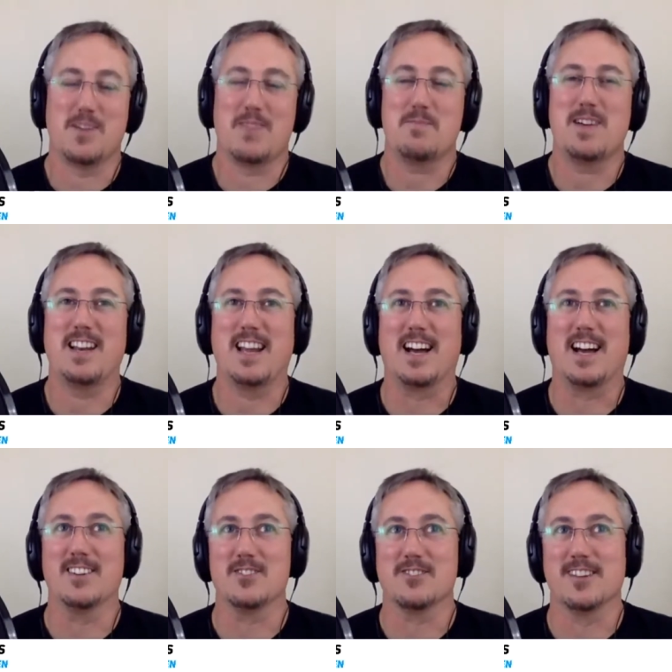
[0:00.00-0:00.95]
mainly
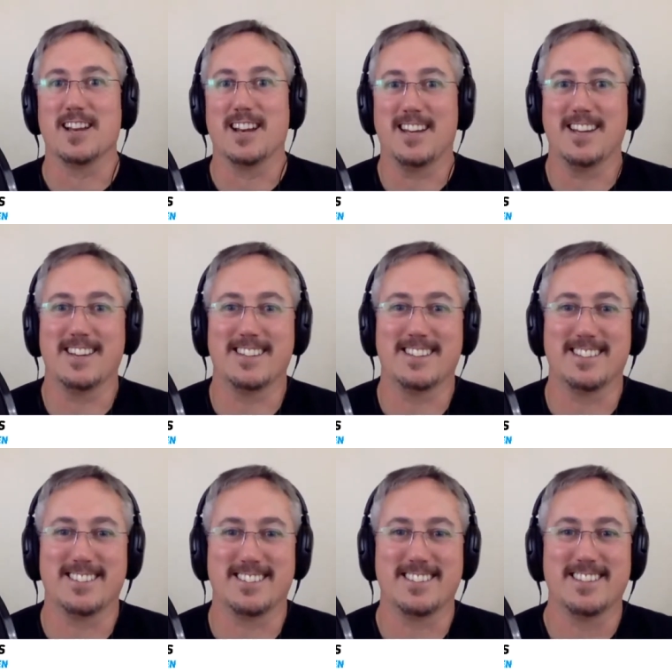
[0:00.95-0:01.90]
Alan's, really.
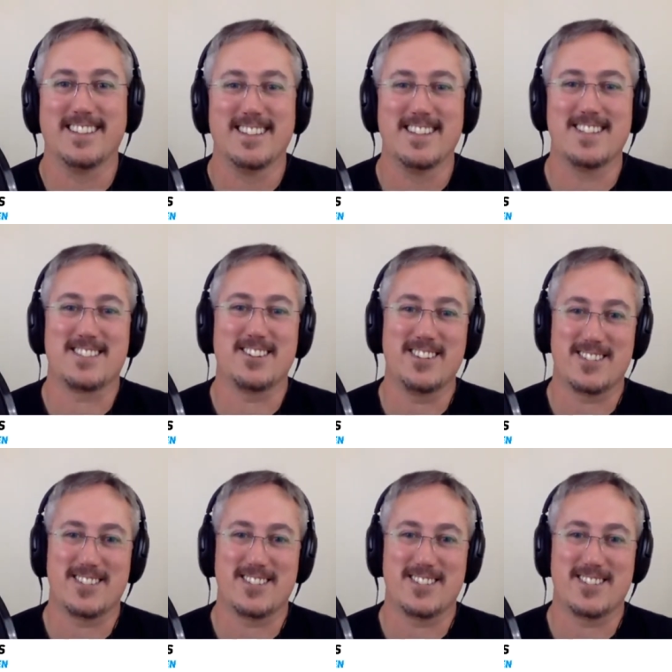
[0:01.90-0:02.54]
There's only